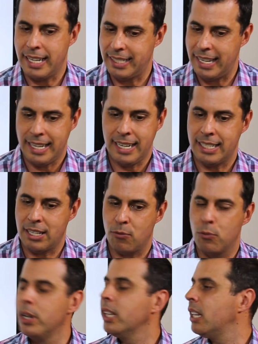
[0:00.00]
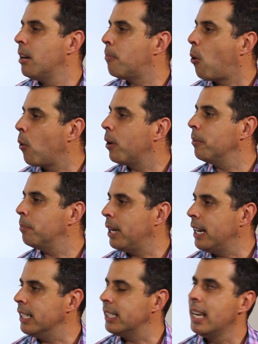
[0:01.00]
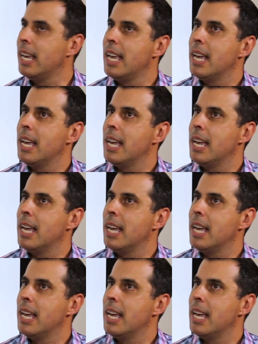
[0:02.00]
it is a really important piece.